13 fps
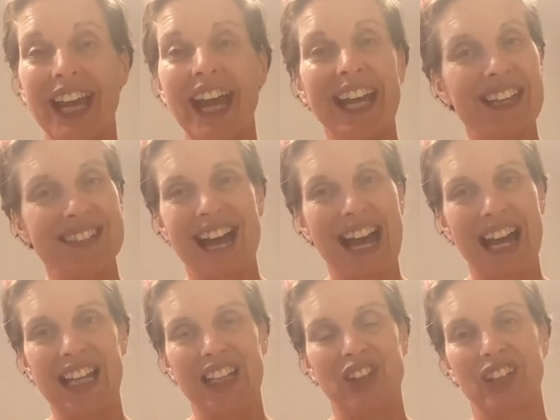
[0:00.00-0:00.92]
It's
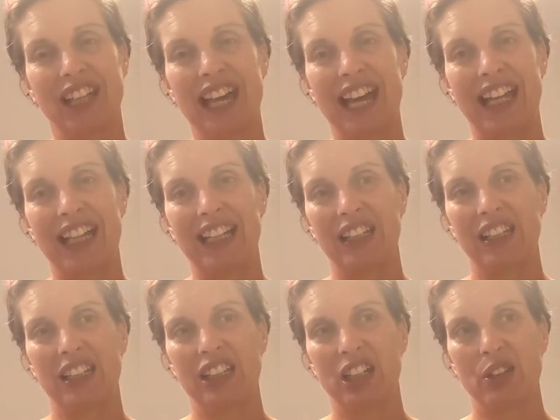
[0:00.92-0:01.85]
highly unlikely.
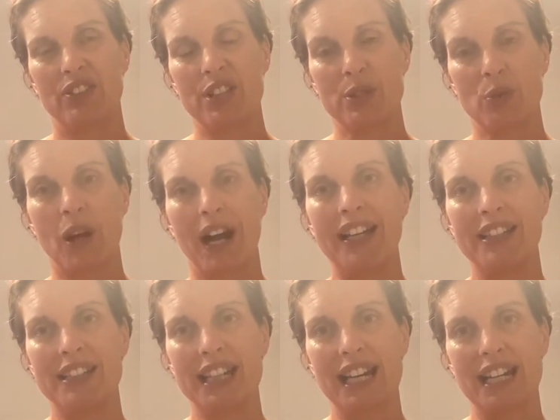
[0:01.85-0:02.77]
You know, if there's a Y in
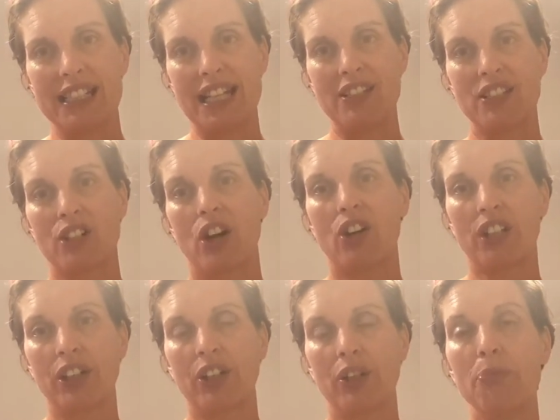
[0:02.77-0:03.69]
the day, I tend to
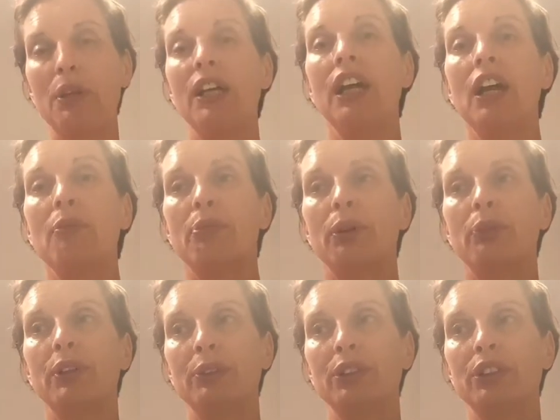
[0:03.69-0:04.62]
cock it up. But
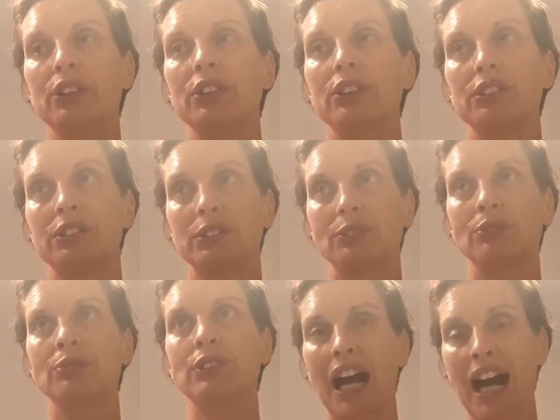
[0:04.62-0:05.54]

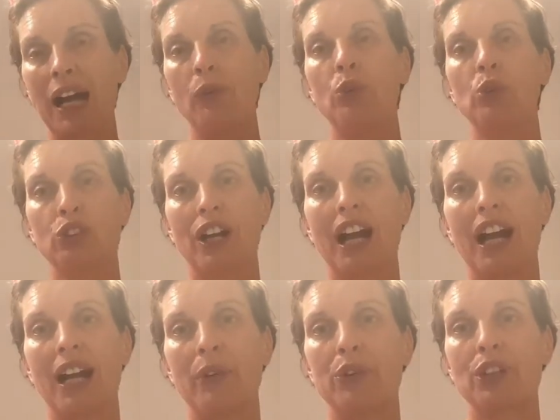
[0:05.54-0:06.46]
I will
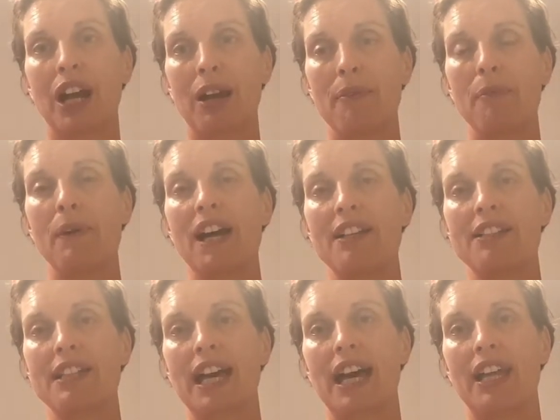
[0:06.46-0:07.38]
try my
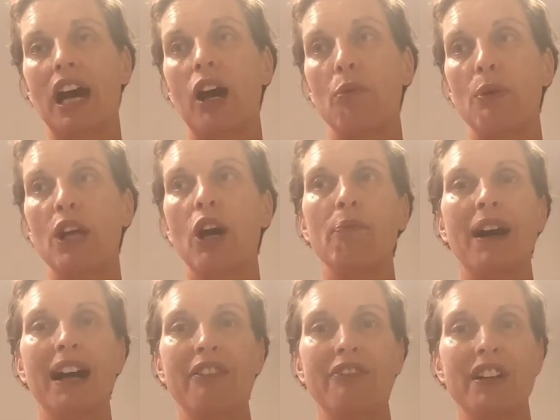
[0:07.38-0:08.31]
best, and I'll be on
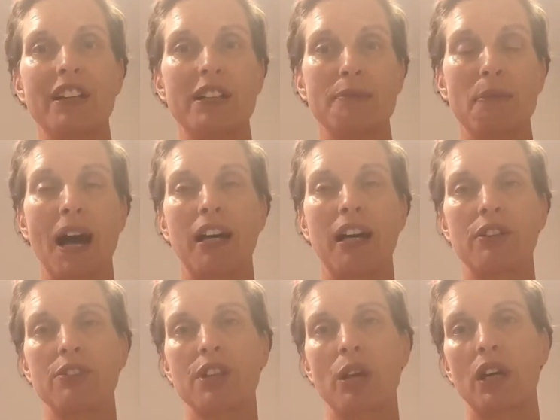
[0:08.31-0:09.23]

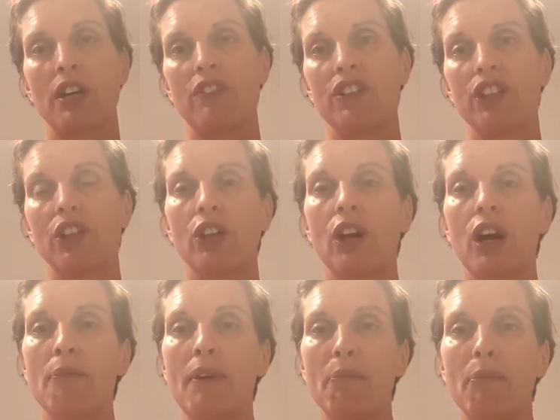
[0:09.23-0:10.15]
MyFitnessPal. So if you're
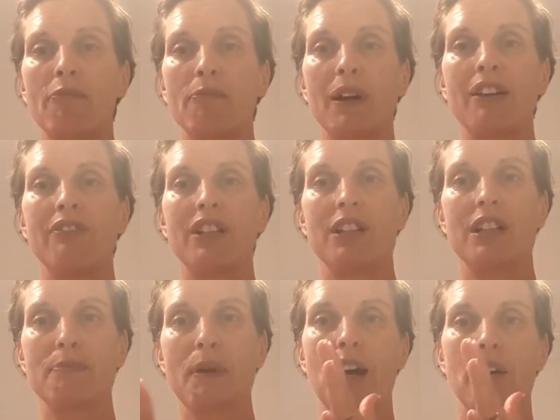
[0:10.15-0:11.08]
a member of
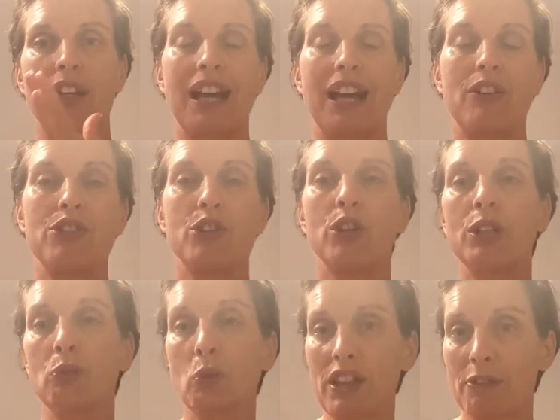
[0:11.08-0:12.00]
MyFitnessPal, you can
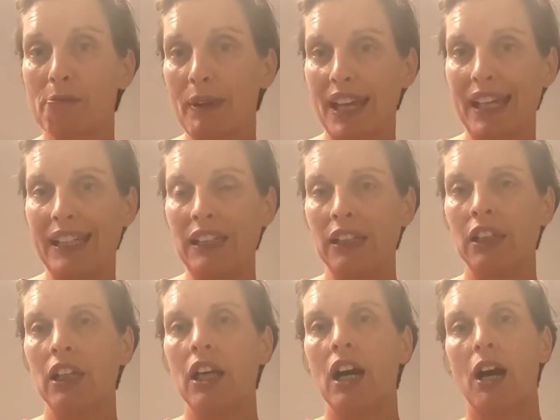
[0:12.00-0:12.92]
join with me.
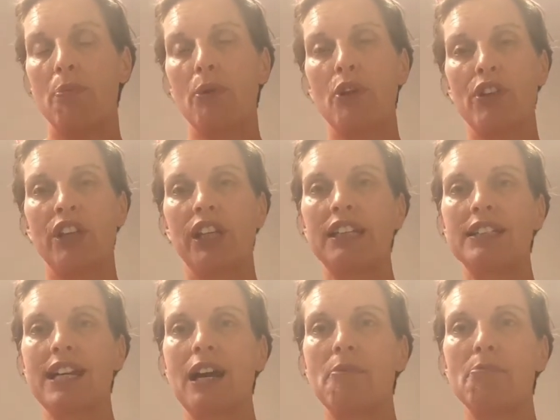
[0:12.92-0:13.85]
I'll put the link
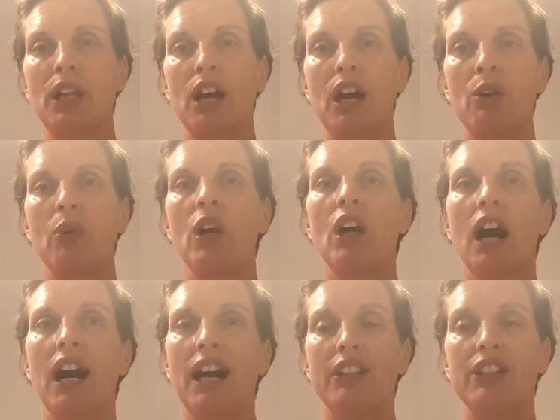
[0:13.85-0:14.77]
down below,
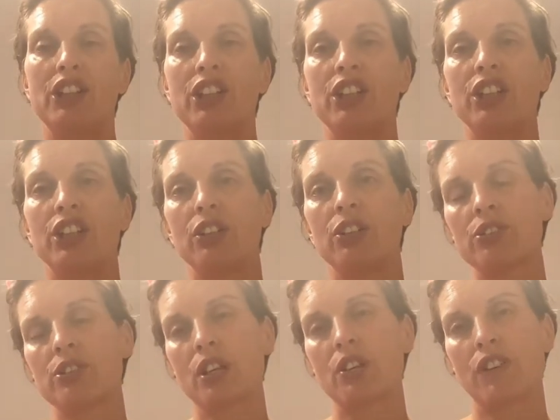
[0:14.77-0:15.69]
and you can
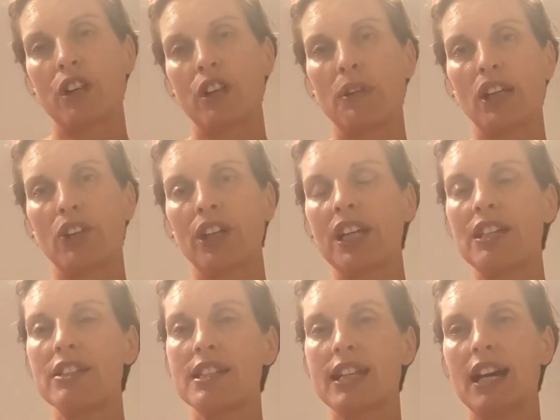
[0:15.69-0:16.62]
also follow me on
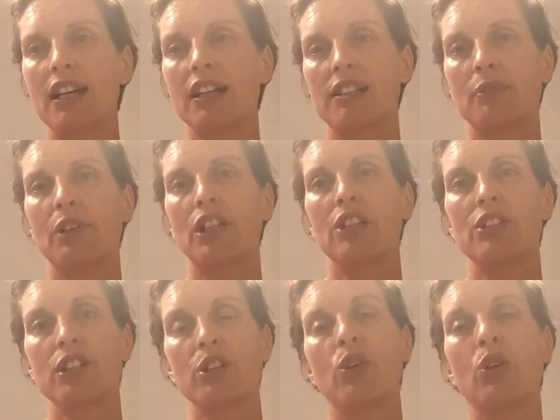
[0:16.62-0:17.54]
Insta, because I'm going
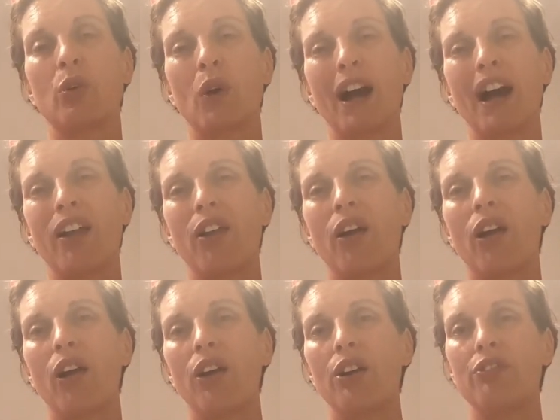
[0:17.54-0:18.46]
to do quite a
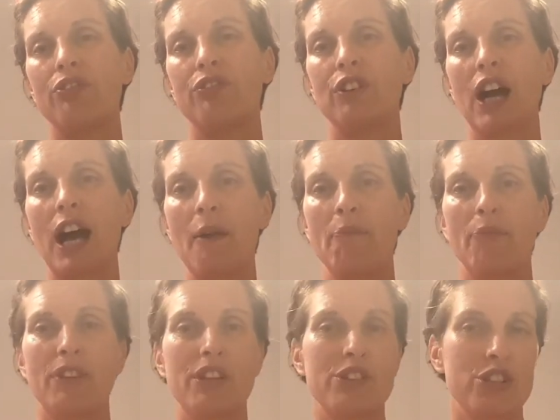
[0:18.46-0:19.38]
lot of
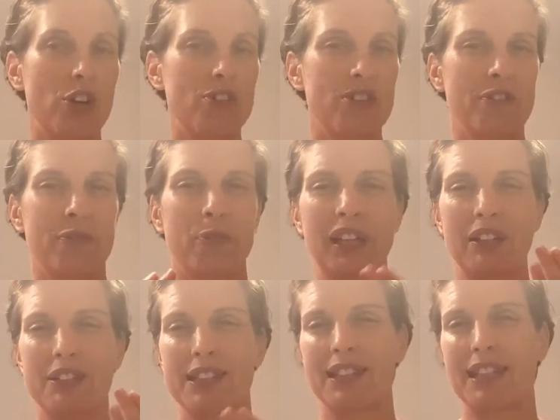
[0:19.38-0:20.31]
shots of
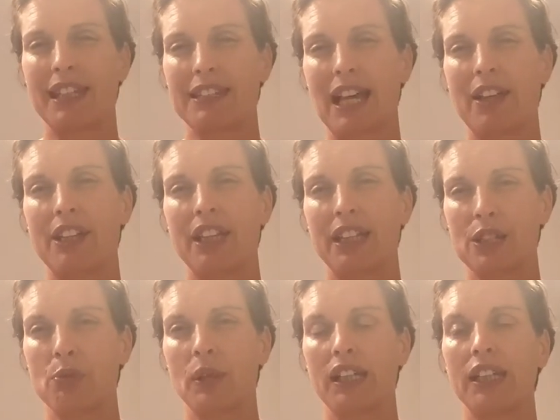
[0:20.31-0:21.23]
meals and things, I think,
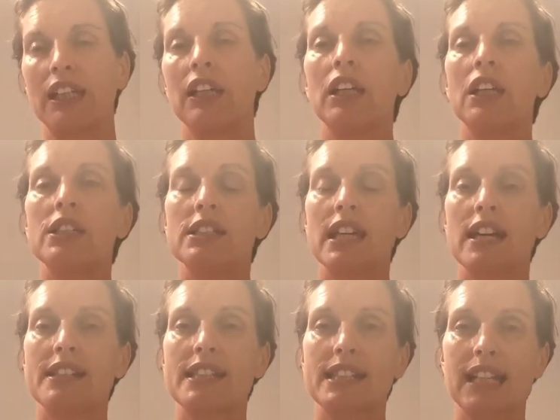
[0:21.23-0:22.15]
this week. So
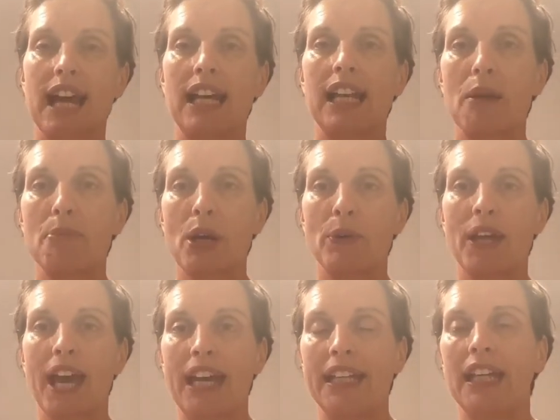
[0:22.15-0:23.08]
that's the Slay Like
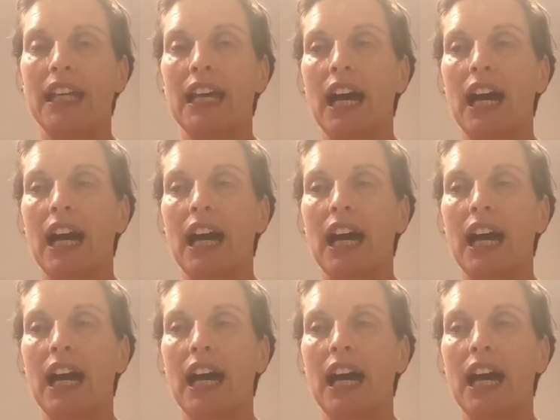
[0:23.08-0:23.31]
Bouquet.